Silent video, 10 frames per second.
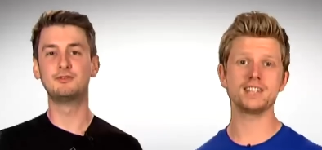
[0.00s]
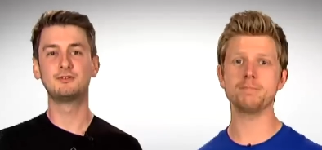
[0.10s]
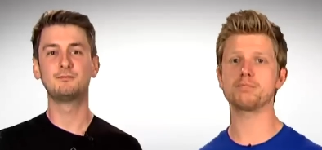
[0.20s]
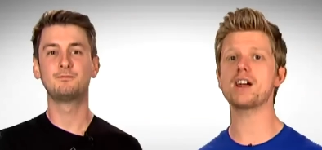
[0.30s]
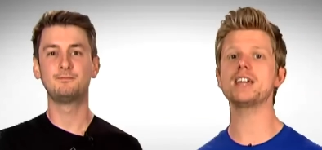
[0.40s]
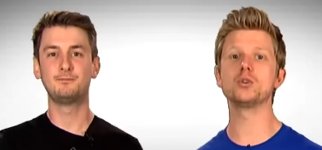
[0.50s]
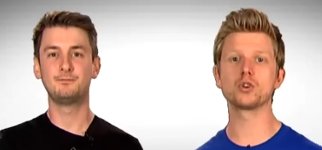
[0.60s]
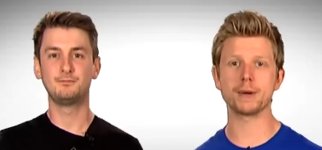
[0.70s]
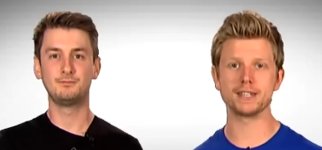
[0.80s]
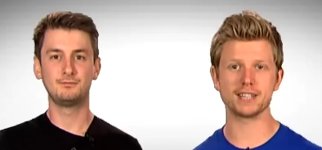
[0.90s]
Speaker 1: See, brain
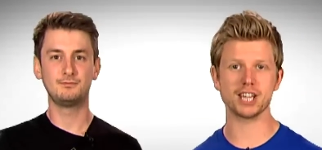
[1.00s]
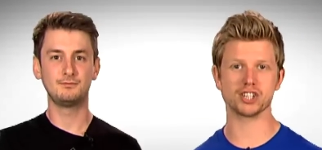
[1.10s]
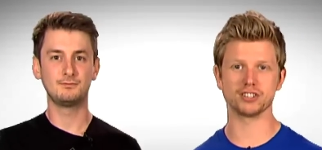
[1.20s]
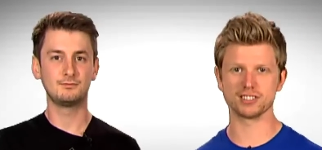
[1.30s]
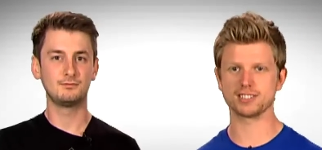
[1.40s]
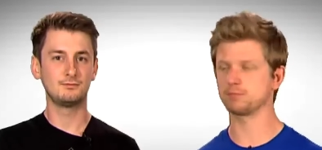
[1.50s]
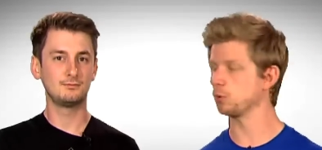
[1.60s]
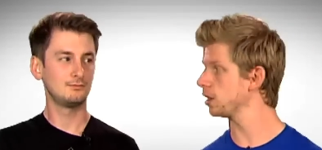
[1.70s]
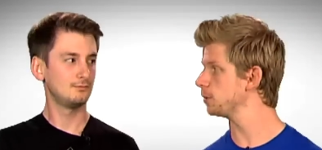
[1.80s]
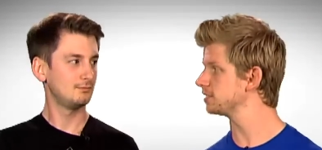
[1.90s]
augmentation's
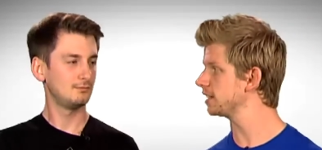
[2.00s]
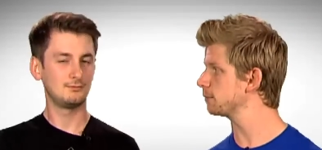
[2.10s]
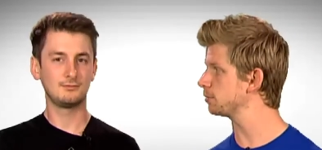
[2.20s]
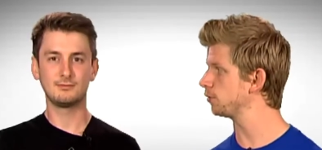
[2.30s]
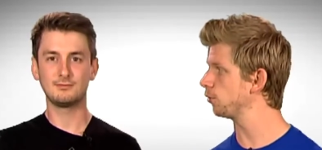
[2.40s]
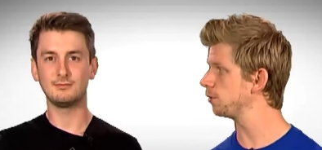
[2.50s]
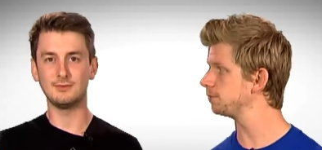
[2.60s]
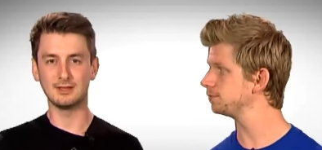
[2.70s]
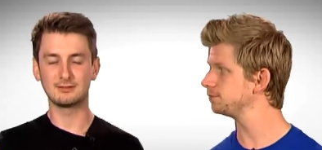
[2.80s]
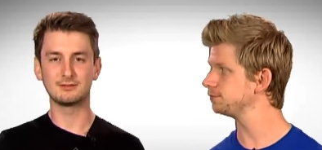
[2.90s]
what I was saying before.
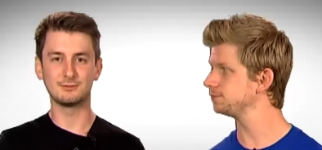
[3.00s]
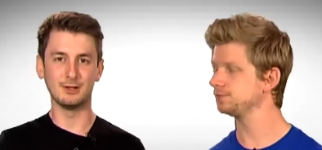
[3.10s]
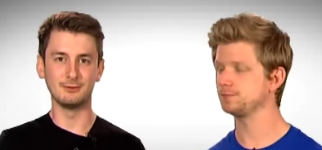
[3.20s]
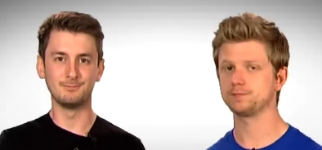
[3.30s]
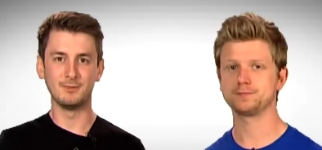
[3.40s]
Speaker 2: Yes, well,